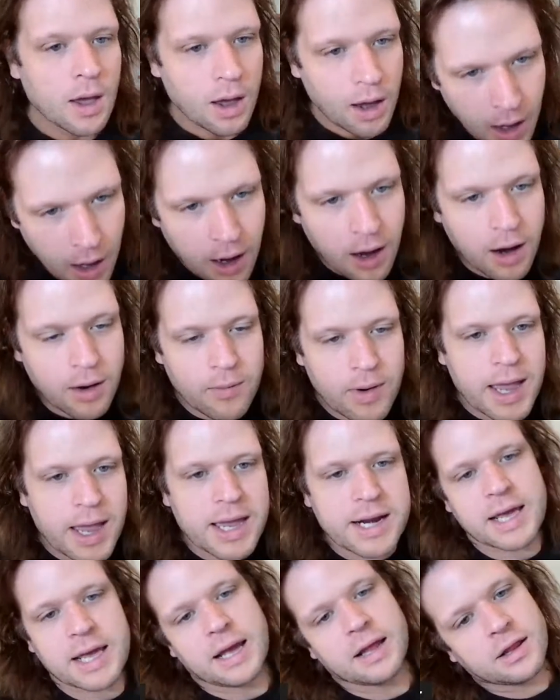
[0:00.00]
All
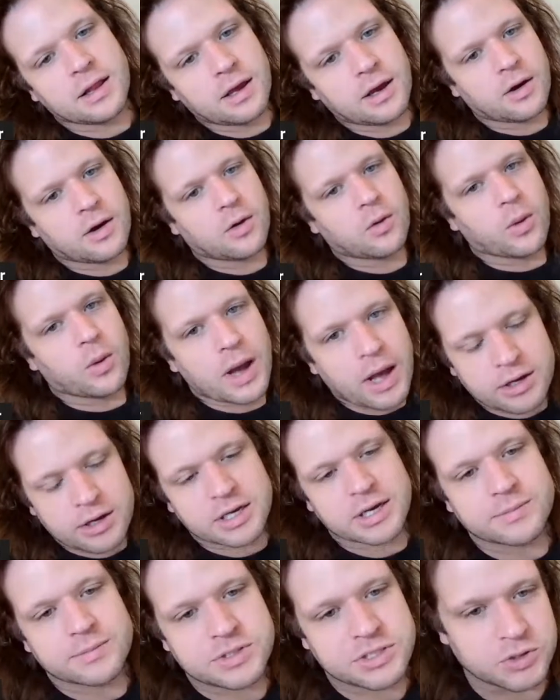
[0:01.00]
right. Hello.
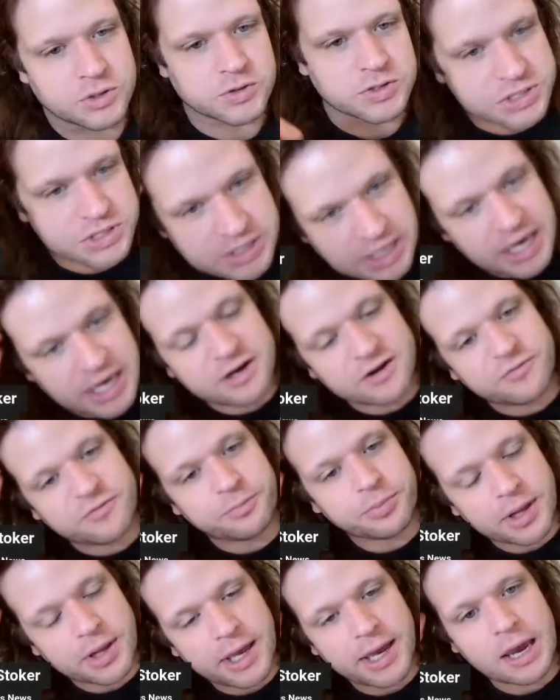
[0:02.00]
Welcome to State
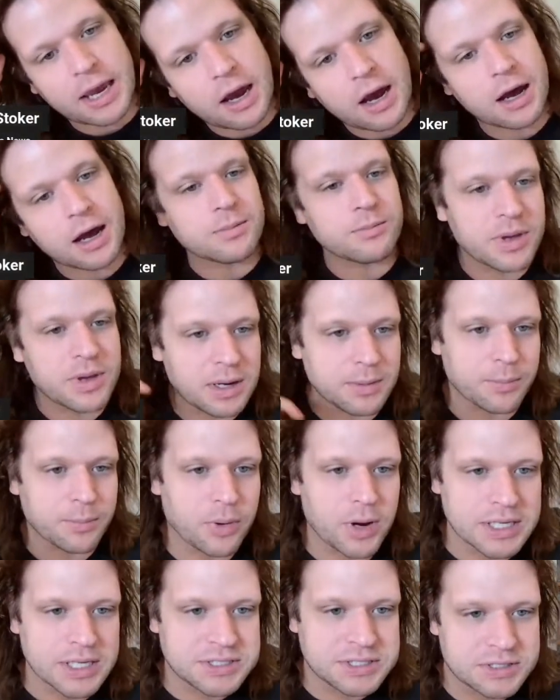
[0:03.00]
of Play on Mint
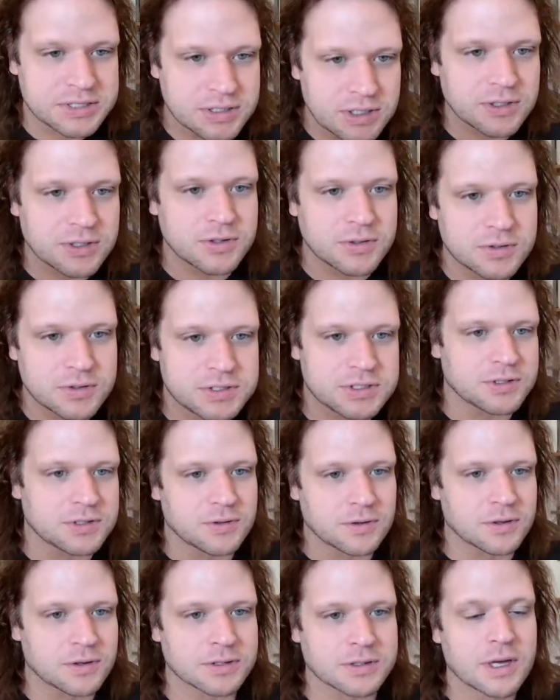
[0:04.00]
Press News,
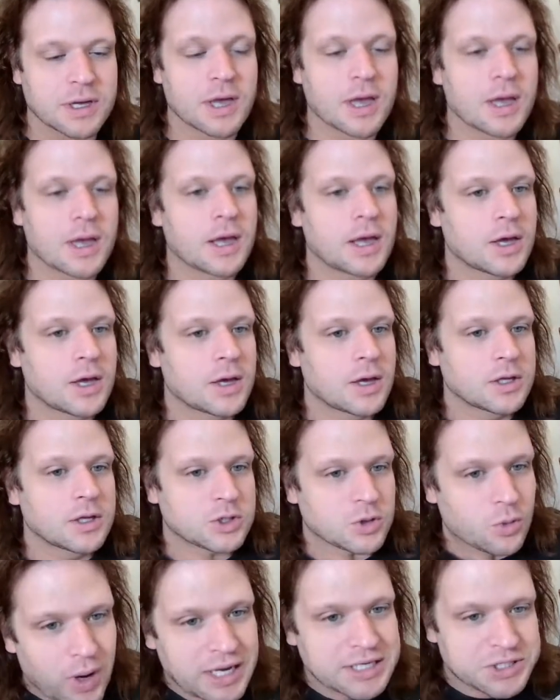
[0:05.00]
your
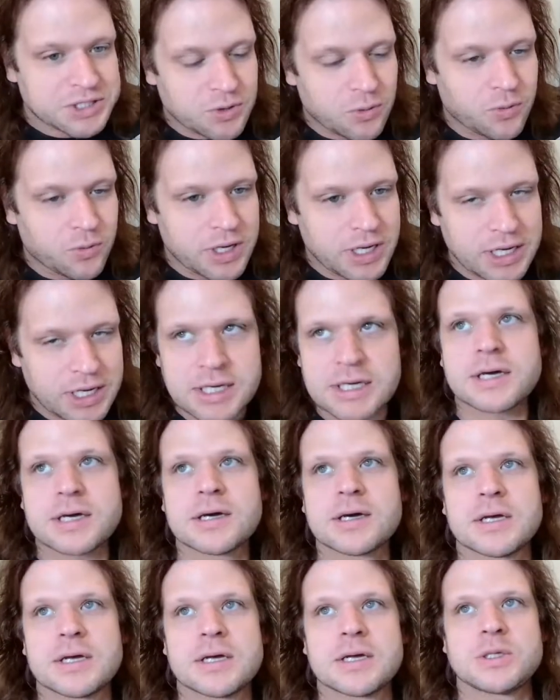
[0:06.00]
twice a
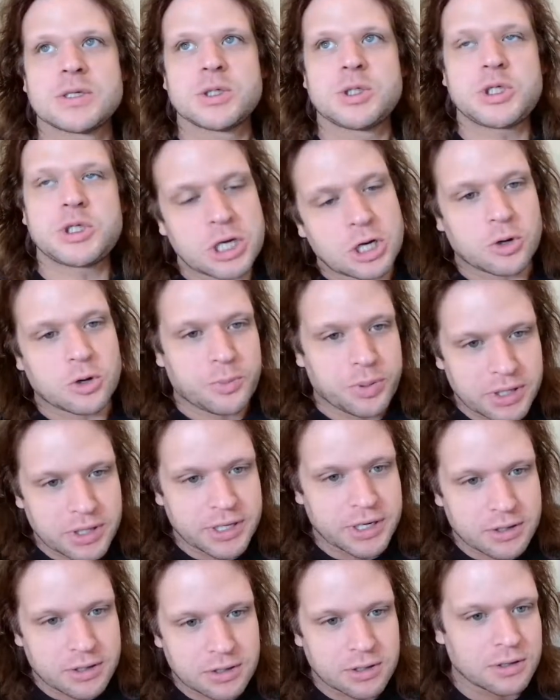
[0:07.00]
week
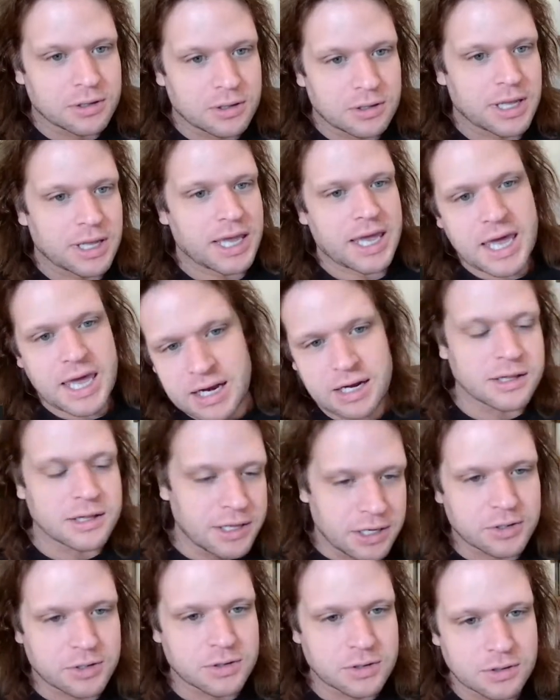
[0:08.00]
geopolitical,
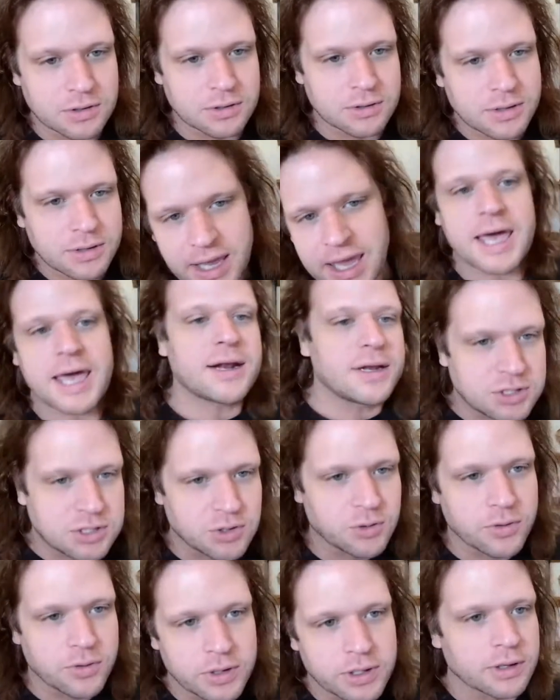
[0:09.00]
analytical,
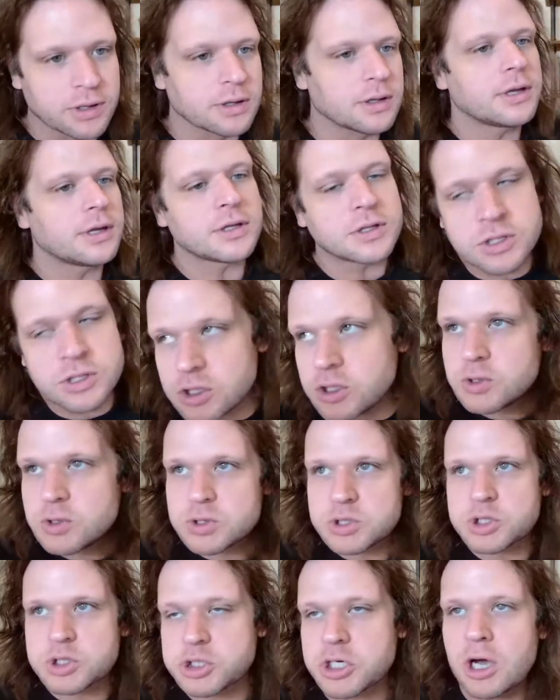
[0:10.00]
editorial
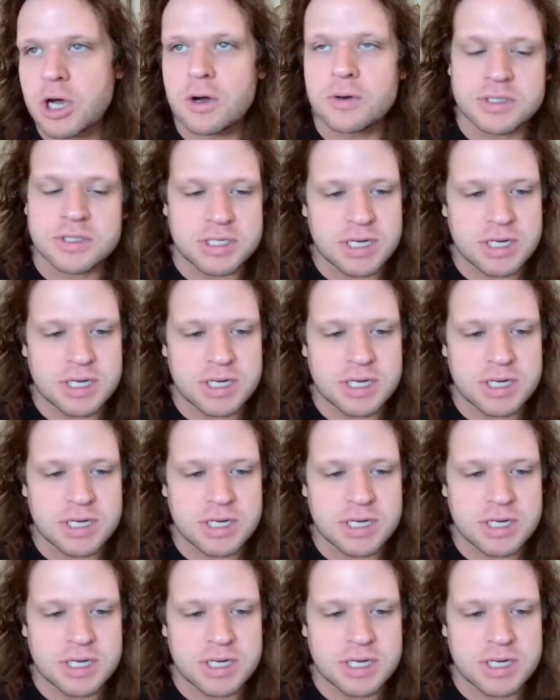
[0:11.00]
news show.